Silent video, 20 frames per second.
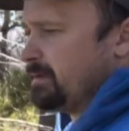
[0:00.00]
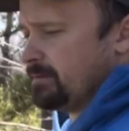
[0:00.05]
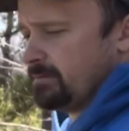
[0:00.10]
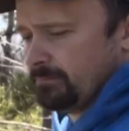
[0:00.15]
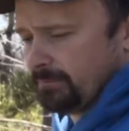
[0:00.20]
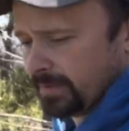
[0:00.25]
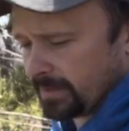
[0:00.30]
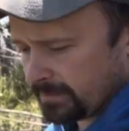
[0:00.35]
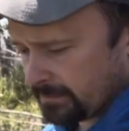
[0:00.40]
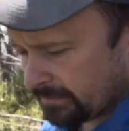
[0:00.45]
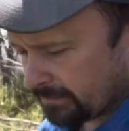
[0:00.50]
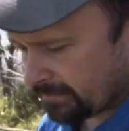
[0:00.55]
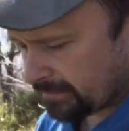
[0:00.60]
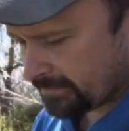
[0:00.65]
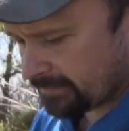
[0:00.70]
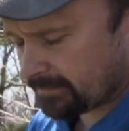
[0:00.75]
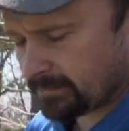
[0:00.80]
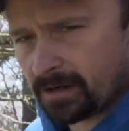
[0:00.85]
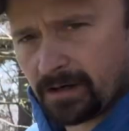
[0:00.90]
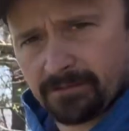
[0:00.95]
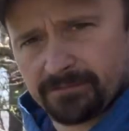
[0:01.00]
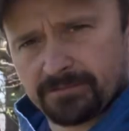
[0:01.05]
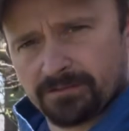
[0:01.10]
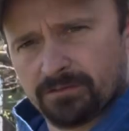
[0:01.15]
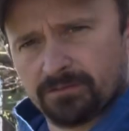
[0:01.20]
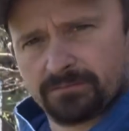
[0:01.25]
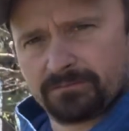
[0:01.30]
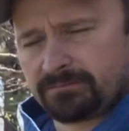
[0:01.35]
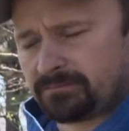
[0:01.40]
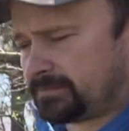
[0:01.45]
But there's
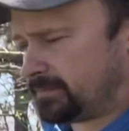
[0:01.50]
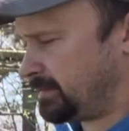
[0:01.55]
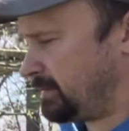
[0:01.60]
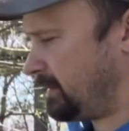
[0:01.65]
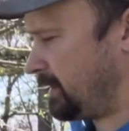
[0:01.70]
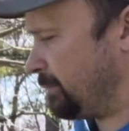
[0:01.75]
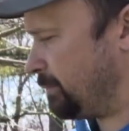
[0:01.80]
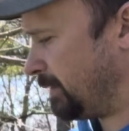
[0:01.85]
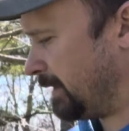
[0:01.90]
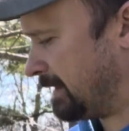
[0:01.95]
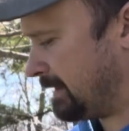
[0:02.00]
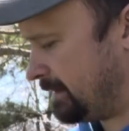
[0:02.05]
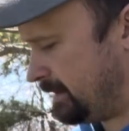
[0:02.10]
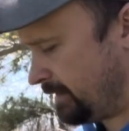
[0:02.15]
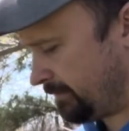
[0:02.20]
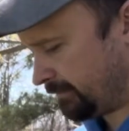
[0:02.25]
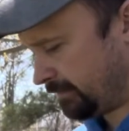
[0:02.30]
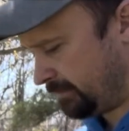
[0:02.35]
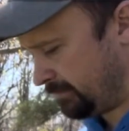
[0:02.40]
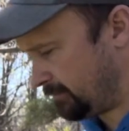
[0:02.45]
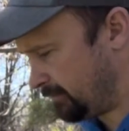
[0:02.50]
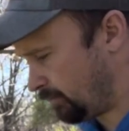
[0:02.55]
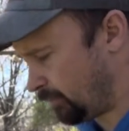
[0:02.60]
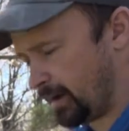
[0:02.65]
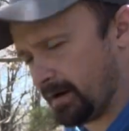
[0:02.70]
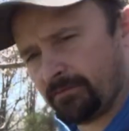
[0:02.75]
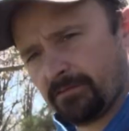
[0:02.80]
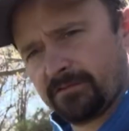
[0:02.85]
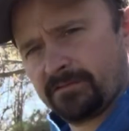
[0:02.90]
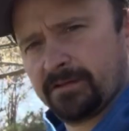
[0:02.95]
also a completely different
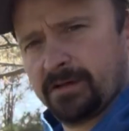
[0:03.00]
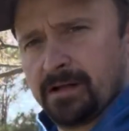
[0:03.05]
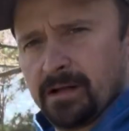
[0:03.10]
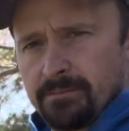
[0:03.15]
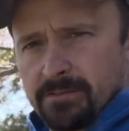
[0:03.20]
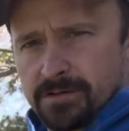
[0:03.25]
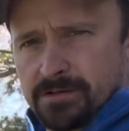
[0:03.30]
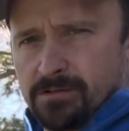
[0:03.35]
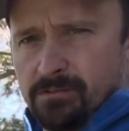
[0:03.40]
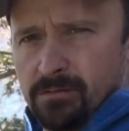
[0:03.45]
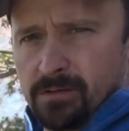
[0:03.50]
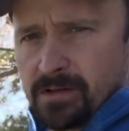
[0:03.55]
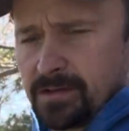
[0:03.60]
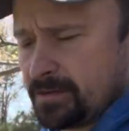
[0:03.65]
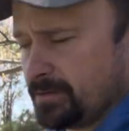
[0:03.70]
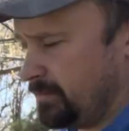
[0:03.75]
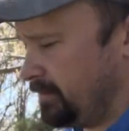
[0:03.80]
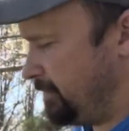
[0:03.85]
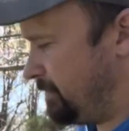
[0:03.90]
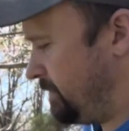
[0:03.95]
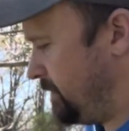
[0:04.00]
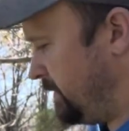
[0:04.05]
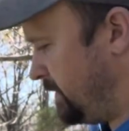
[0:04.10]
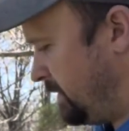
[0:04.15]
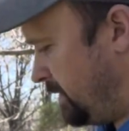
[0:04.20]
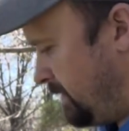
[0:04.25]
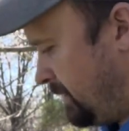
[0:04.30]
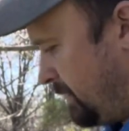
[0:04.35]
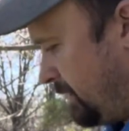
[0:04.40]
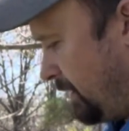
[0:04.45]
rifle setup that you want to use.
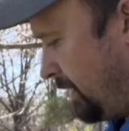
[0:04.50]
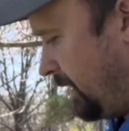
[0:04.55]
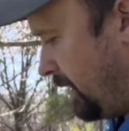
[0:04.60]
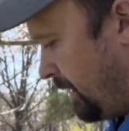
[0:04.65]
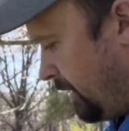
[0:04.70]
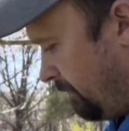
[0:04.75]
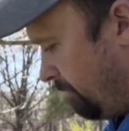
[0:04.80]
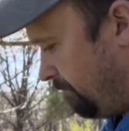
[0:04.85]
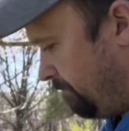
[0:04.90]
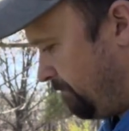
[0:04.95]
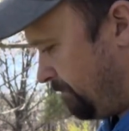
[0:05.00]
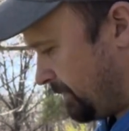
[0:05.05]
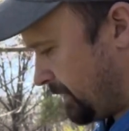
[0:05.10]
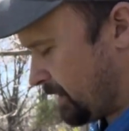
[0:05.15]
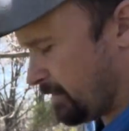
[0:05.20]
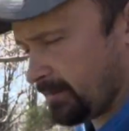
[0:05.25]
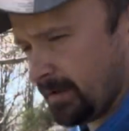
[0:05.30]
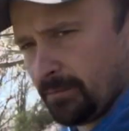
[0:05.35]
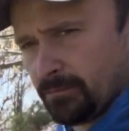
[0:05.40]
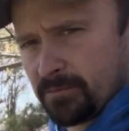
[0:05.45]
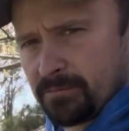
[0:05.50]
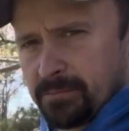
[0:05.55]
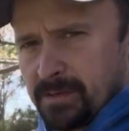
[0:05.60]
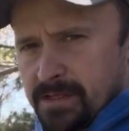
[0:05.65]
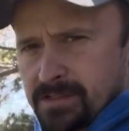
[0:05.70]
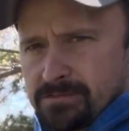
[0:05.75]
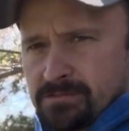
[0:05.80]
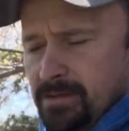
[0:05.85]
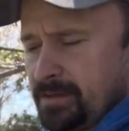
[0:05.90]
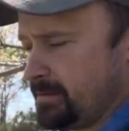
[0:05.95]
Same with
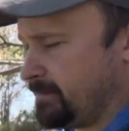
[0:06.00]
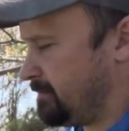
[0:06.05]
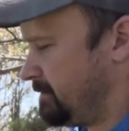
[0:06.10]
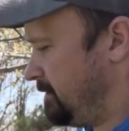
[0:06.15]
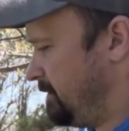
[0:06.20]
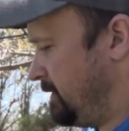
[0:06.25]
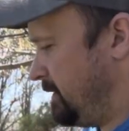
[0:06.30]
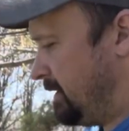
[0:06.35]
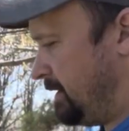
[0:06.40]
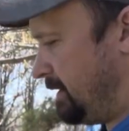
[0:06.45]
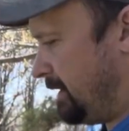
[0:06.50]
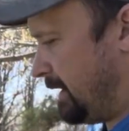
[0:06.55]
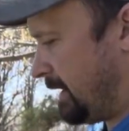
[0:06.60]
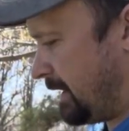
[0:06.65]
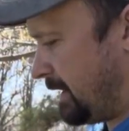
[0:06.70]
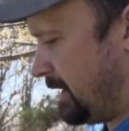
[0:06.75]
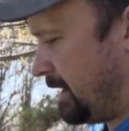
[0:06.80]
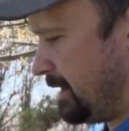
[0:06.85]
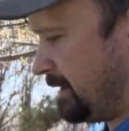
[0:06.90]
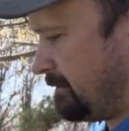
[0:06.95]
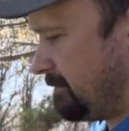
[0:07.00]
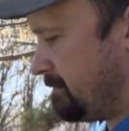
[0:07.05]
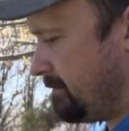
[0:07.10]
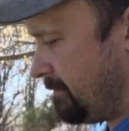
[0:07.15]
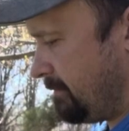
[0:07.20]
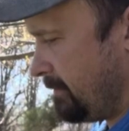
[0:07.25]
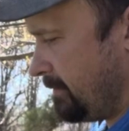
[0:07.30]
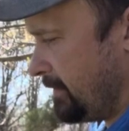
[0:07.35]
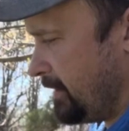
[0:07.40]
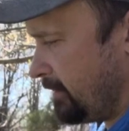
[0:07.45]
bench rest. Again,
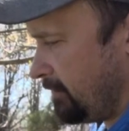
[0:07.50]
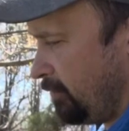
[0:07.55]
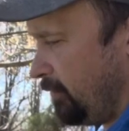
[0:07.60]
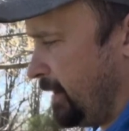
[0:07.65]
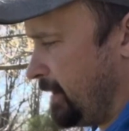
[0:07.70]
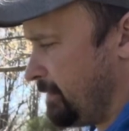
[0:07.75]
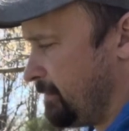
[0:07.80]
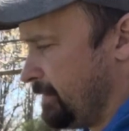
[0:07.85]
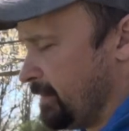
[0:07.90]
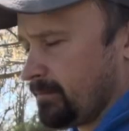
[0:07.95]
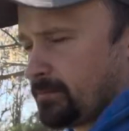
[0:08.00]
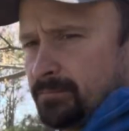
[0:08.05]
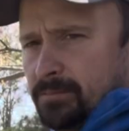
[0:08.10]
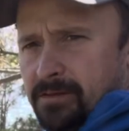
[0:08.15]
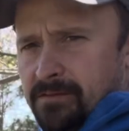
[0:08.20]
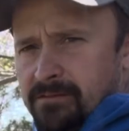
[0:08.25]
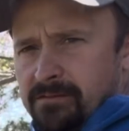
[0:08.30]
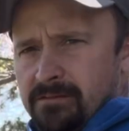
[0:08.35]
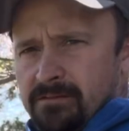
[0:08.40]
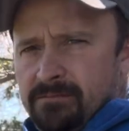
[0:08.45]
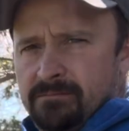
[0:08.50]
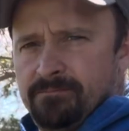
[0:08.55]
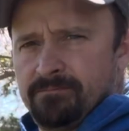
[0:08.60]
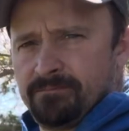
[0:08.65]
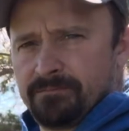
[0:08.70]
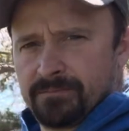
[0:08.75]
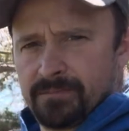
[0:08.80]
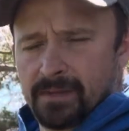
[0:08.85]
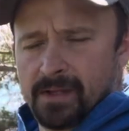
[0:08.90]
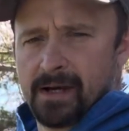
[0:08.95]
this weight system is
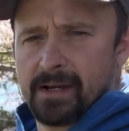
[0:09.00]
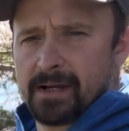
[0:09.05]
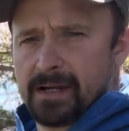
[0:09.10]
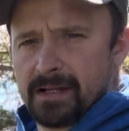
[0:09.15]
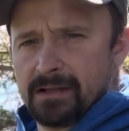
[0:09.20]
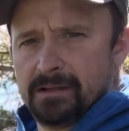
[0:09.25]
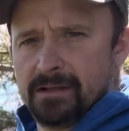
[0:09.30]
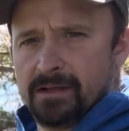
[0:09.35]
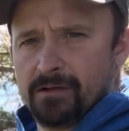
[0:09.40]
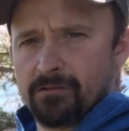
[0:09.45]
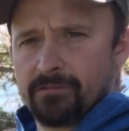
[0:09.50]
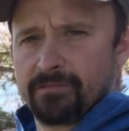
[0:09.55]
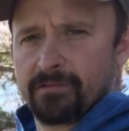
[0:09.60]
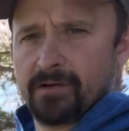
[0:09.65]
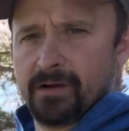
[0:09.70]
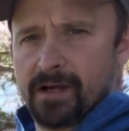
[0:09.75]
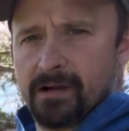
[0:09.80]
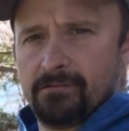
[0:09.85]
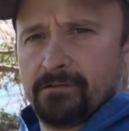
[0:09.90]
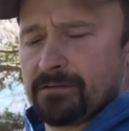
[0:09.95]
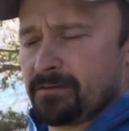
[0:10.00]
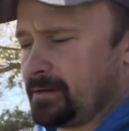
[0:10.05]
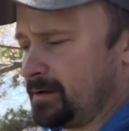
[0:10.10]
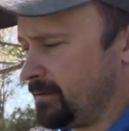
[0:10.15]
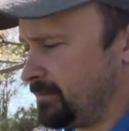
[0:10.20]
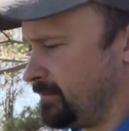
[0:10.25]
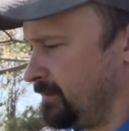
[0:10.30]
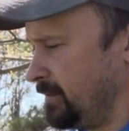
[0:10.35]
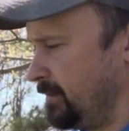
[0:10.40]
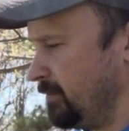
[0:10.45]
not ideal for
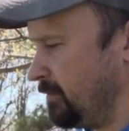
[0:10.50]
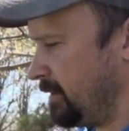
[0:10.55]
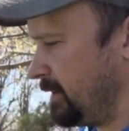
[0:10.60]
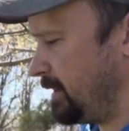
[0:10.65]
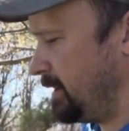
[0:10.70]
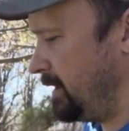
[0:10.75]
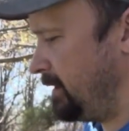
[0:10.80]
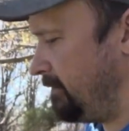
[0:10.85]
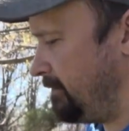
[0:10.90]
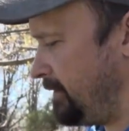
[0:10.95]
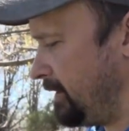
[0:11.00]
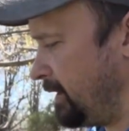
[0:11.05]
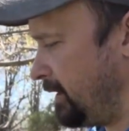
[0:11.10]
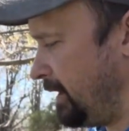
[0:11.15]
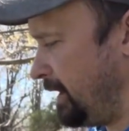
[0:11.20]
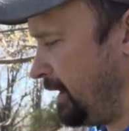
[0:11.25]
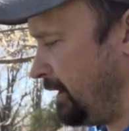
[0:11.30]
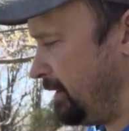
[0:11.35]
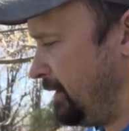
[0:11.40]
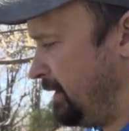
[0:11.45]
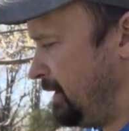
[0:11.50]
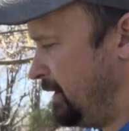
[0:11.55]
everything, so you really need to figure out